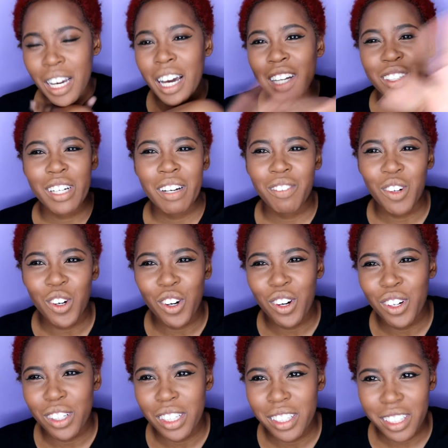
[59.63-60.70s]
I don't have
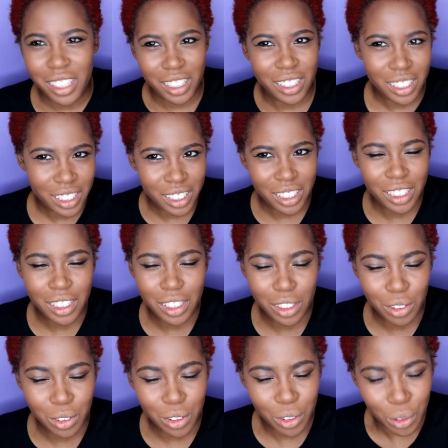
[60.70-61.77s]
all the things that she
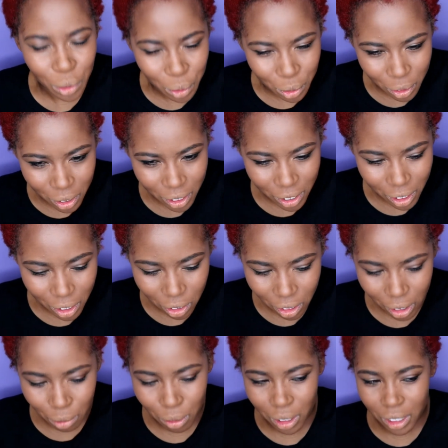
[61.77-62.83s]
used, of course, so I don't
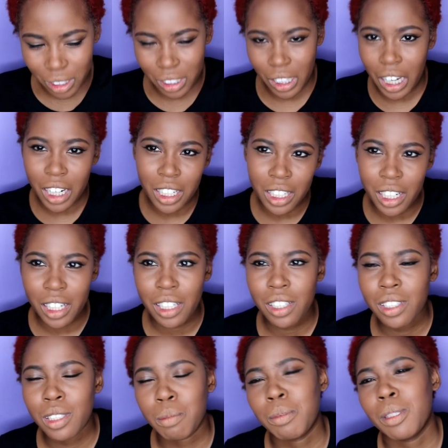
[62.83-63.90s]
think it will look exactly like hers,